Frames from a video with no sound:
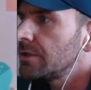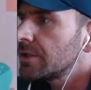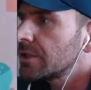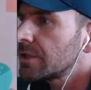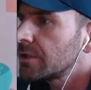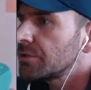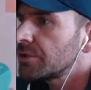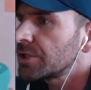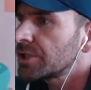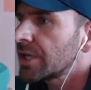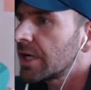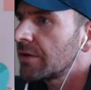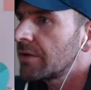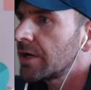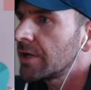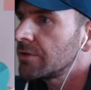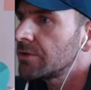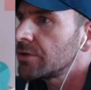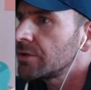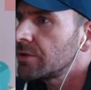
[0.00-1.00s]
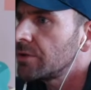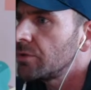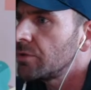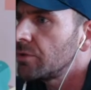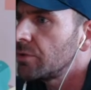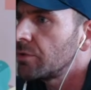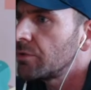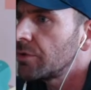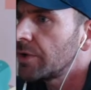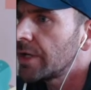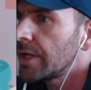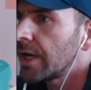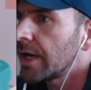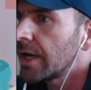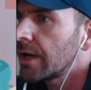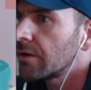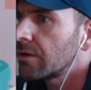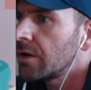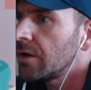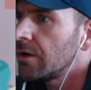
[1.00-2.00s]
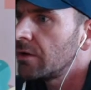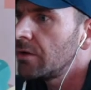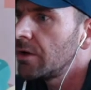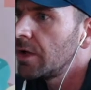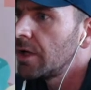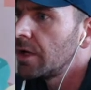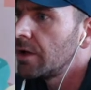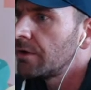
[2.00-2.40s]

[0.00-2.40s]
So shout out to Green Arrow